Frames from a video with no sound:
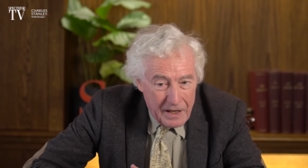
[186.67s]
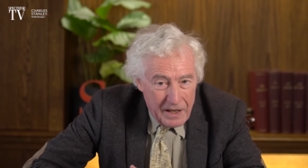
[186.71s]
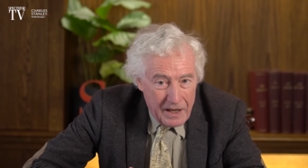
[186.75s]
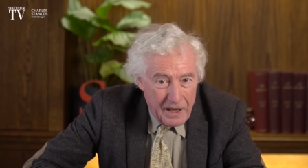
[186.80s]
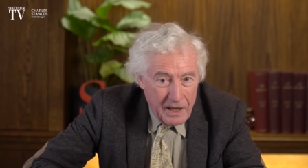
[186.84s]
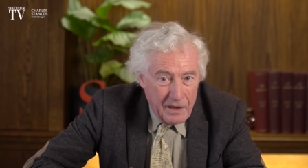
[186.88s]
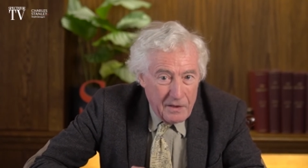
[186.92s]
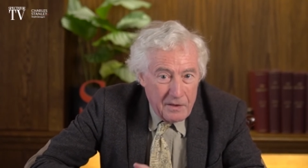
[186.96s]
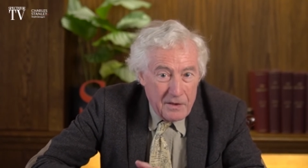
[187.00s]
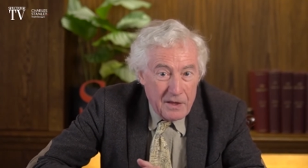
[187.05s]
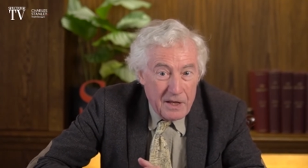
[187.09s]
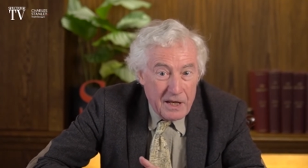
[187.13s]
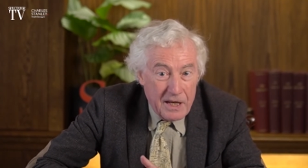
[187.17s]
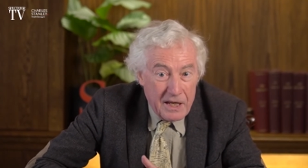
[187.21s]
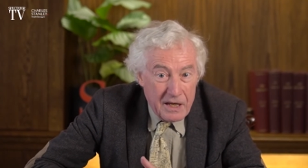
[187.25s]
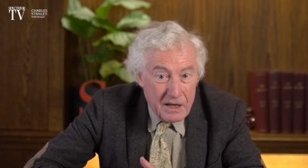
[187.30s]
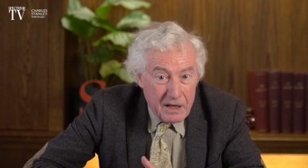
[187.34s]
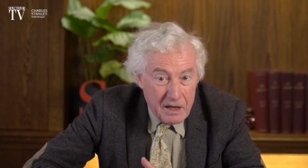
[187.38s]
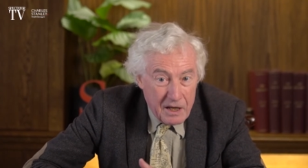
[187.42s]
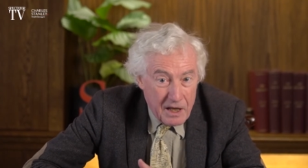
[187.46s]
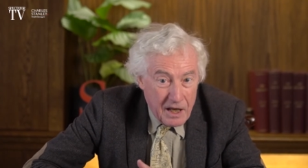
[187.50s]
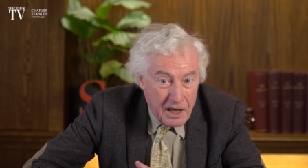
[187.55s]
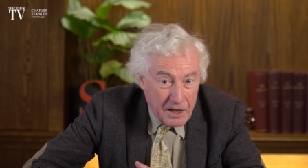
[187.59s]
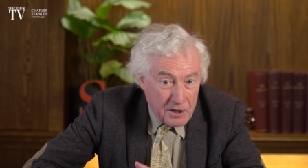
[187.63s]

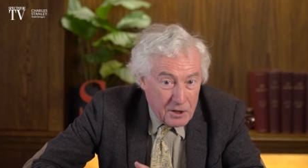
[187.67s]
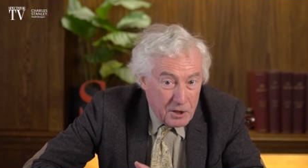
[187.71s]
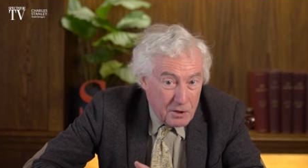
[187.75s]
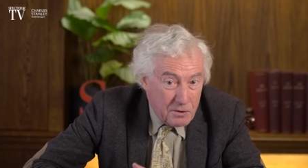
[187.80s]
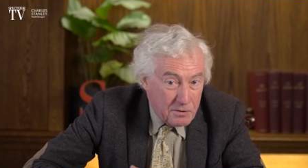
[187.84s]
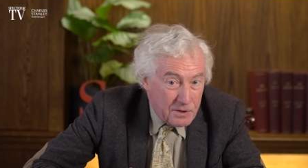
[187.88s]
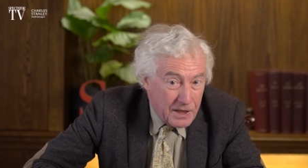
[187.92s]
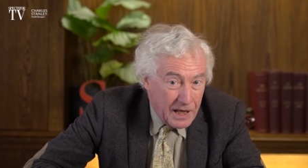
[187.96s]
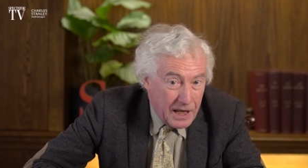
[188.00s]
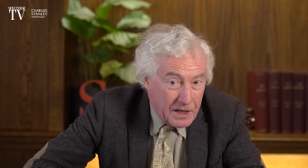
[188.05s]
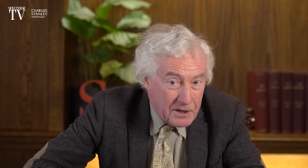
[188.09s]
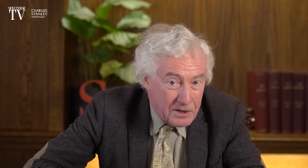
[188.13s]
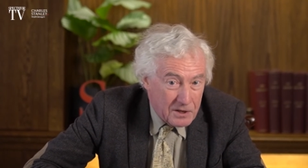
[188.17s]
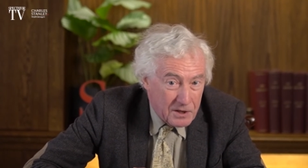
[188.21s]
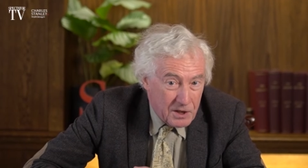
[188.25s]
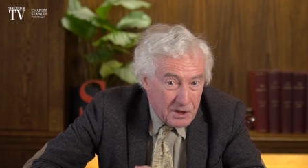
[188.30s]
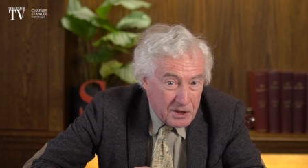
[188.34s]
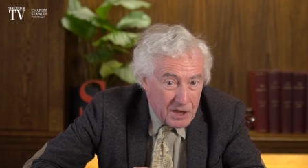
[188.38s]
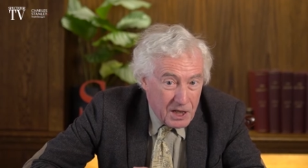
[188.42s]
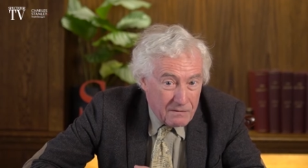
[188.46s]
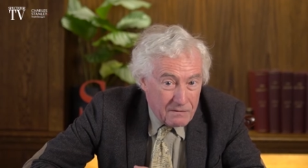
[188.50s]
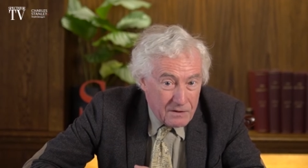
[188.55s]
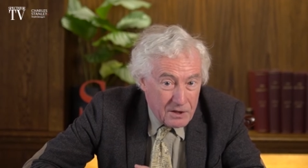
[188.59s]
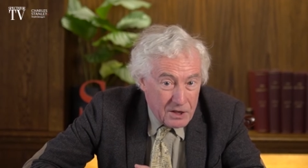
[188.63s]
The
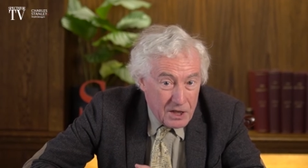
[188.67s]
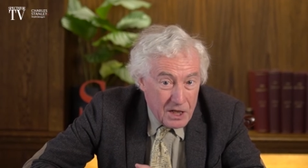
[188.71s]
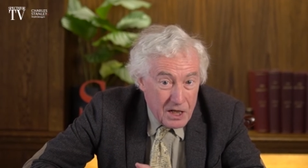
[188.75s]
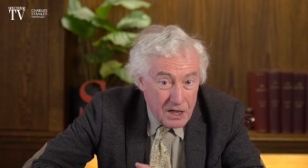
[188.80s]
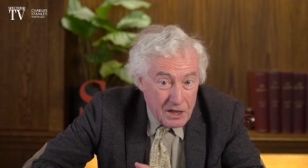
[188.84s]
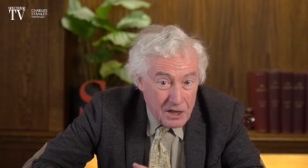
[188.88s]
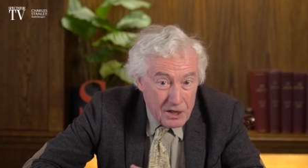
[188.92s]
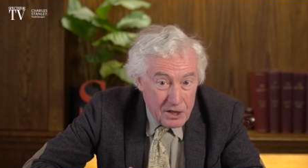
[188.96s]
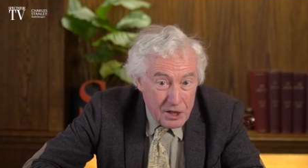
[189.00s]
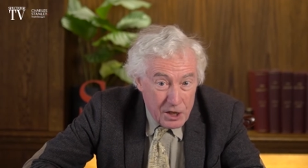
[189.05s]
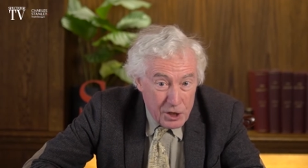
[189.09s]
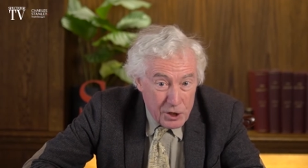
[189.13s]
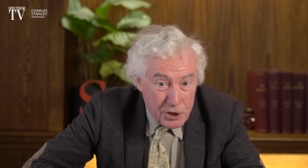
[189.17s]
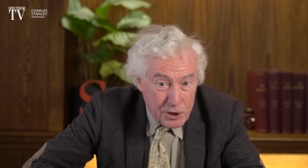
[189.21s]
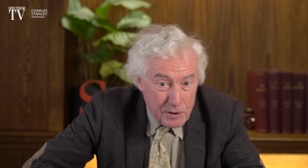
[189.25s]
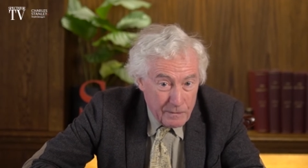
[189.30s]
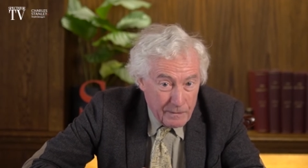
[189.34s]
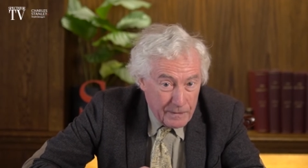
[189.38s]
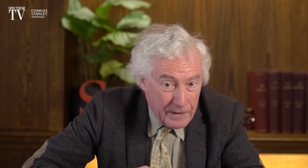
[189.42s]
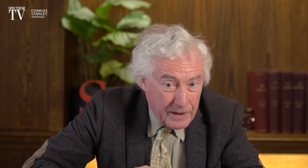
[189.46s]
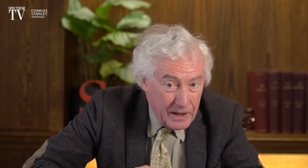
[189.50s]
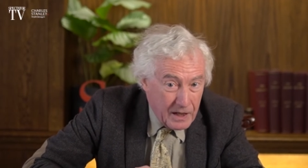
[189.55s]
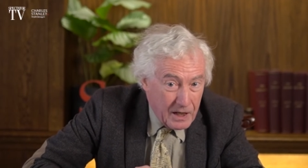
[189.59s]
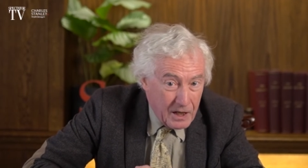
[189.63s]
2017
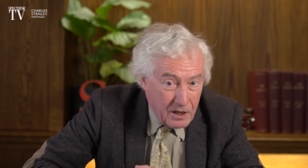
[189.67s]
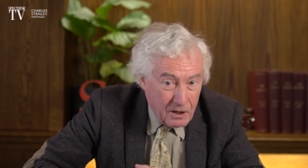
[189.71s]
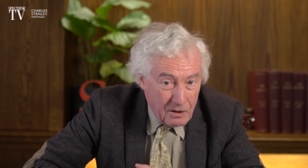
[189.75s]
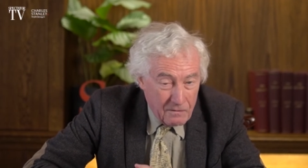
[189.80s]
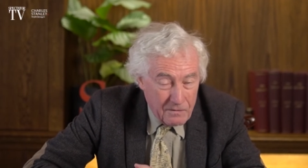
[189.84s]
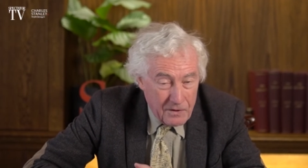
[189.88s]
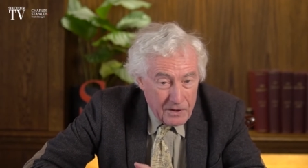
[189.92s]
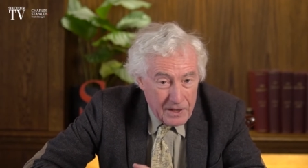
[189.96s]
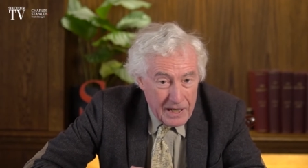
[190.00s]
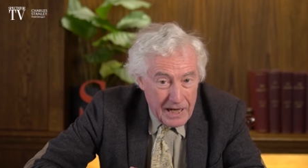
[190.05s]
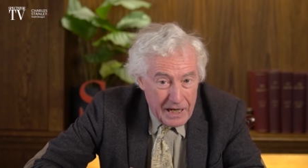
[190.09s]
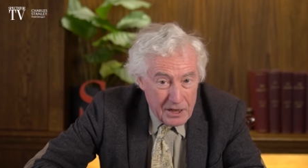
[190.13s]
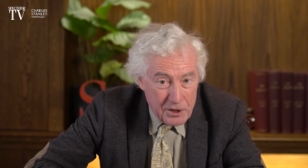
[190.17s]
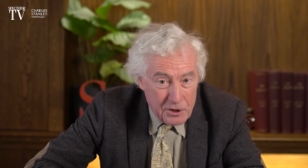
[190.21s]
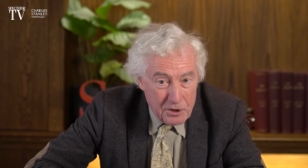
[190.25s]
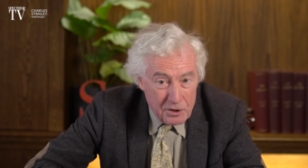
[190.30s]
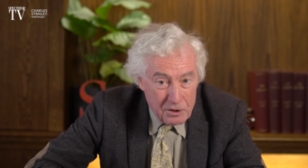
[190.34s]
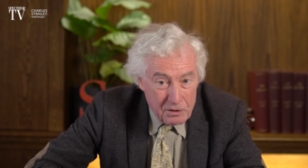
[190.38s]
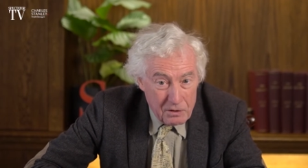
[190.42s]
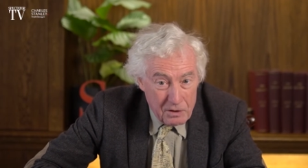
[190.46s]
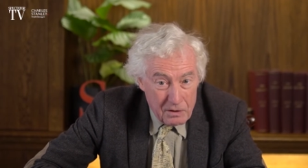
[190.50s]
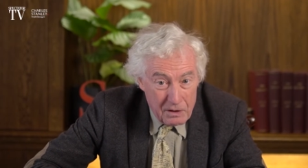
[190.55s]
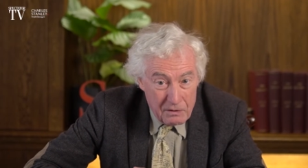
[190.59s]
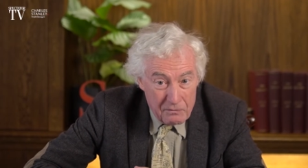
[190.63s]
edition of the
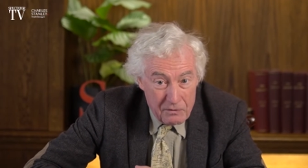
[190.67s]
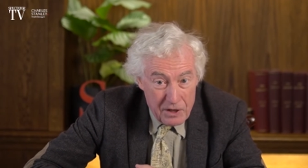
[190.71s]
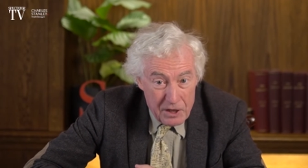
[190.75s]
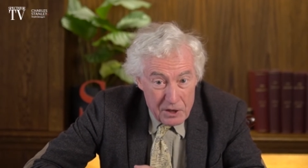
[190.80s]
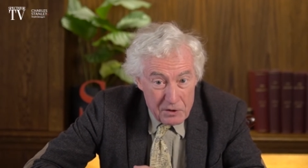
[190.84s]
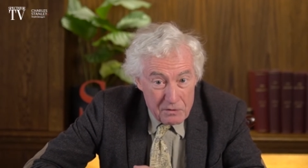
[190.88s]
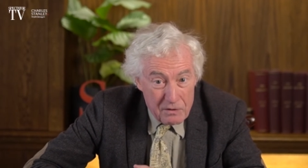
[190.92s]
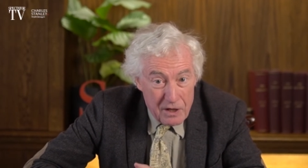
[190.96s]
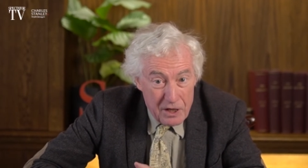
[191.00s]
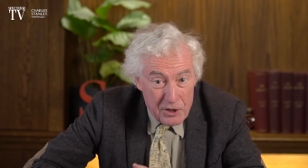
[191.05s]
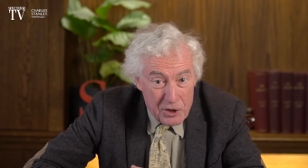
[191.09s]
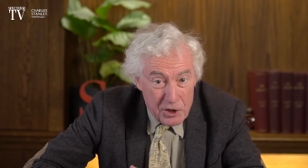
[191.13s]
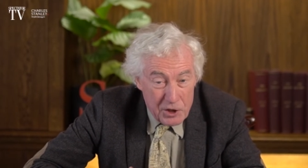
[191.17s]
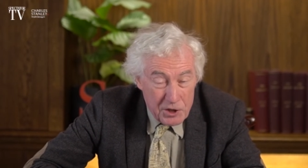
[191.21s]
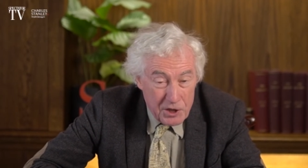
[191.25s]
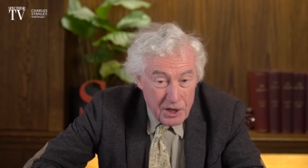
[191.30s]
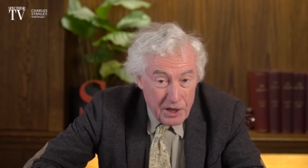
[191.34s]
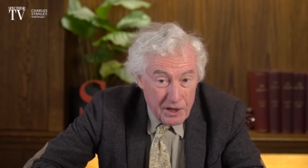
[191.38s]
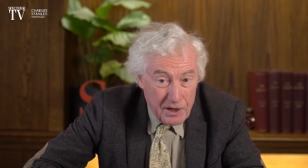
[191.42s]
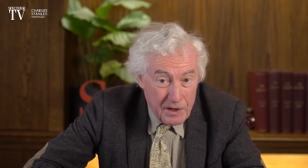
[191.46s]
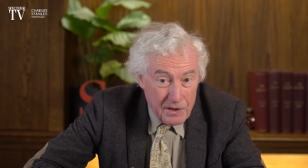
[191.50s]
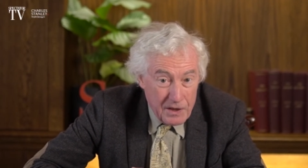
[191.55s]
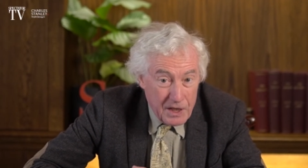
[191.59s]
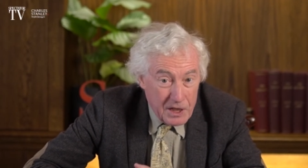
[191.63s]
National Risk
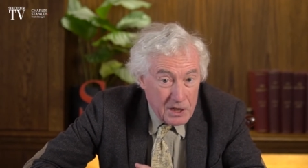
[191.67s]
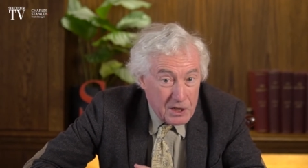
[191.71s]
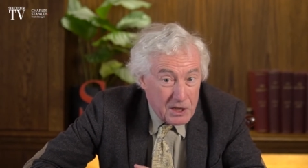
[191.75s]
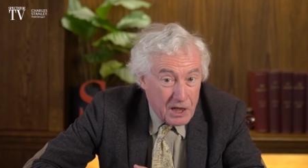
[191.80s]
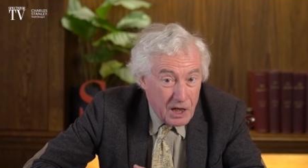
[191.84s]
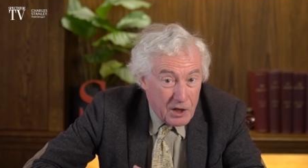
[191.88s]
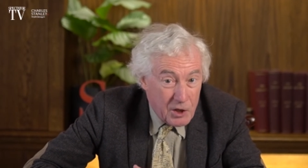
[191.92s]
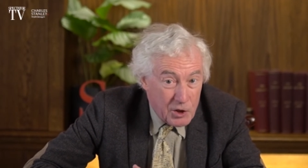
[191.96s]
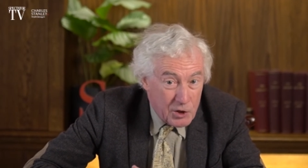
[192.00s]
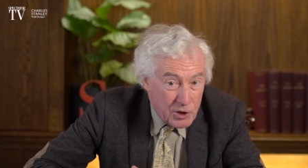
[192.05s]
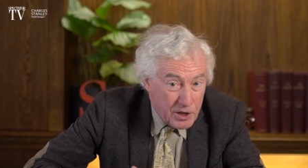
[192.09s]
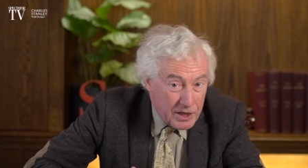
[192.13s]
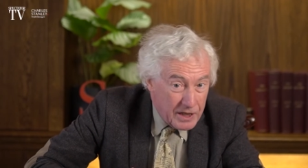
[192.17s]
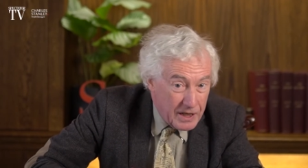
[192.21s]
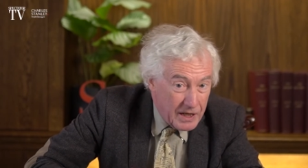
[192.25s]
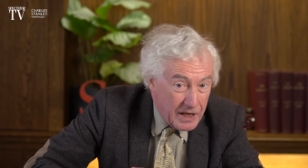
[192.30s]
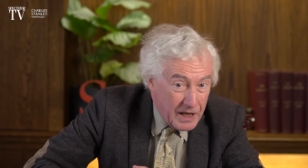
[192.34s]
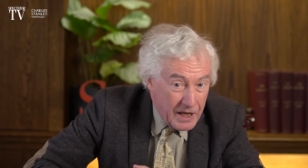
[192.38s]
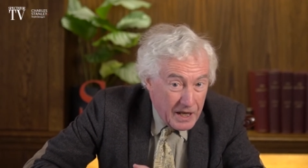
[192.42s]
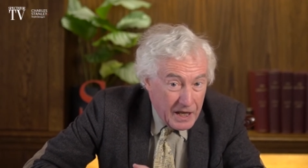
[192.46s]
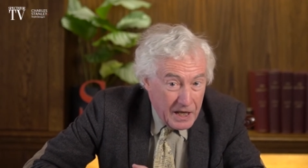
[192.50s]
Register in this country